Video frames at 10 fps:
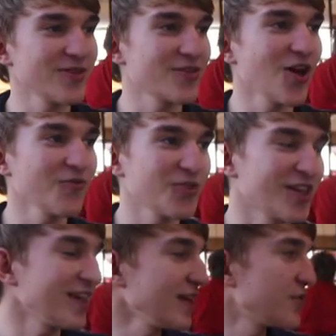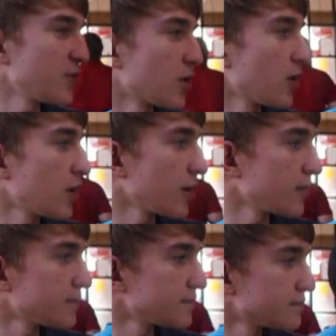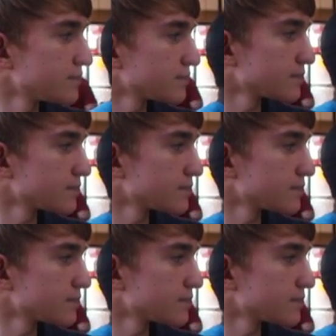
been solved with a key to a car. True.